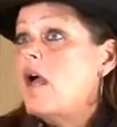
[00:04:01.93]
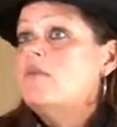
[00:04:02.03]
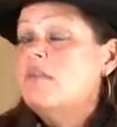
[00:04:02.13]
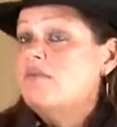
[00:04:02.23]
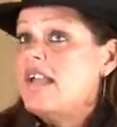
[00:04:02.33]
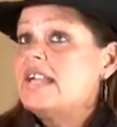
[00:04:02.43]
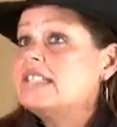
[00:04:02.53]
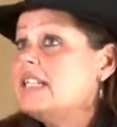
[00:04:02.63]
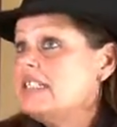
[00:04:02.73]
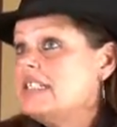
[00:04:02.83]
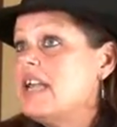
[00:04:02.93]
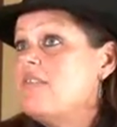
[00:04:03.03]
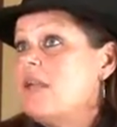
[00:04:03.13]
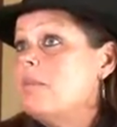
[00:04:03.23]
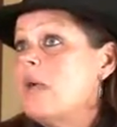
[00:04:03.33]
The vets had
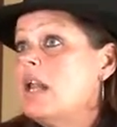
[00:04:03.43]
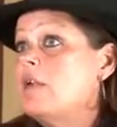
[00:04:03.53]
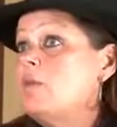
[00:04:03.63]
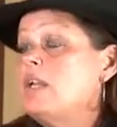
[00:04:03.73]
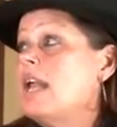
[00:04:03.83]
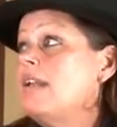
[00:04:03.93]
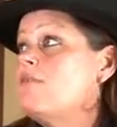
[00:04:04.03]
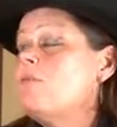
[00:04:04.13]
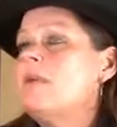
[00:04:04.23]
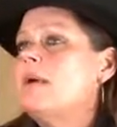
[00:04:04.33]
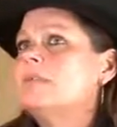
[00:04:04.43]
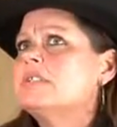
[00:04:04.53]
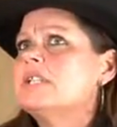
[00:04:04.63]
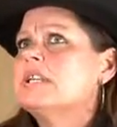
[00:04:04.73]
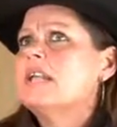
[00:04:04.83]
said that Molly would not even be able
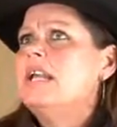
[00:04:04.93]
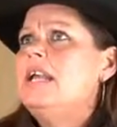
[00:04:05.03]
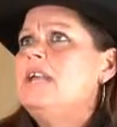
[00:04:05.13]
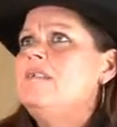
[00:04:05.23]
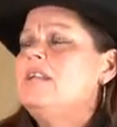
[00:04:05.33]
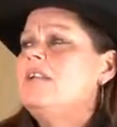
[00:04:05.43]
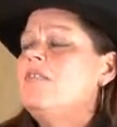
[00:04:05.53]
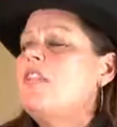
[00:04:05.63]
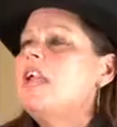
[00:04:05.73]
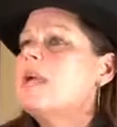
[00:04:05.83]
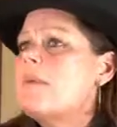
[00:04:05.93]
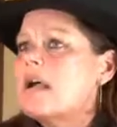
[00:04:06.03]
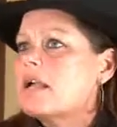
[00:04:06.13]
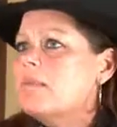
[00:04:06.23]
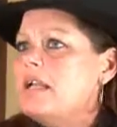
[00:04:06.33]
to even think
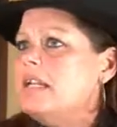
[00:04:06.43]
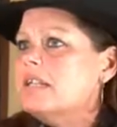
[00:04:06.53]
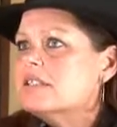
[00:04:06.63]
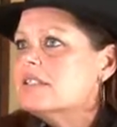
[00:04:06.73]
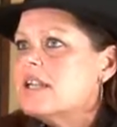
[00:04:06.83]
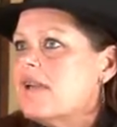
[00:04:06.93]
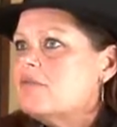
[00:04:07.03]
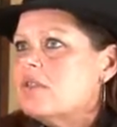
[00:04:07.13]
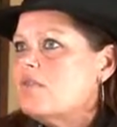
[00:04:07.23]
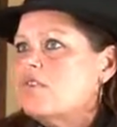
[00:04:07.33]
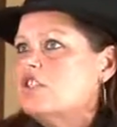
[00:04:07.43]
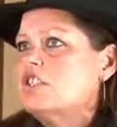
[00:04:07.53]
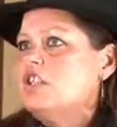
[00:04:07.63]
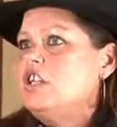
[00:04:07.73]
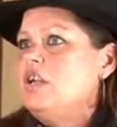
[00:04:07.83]
about competing until after the
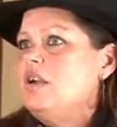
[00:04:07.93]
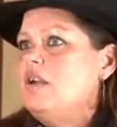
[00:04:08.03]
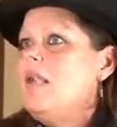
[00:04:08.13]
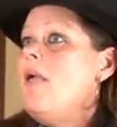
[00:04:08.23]
first of the year.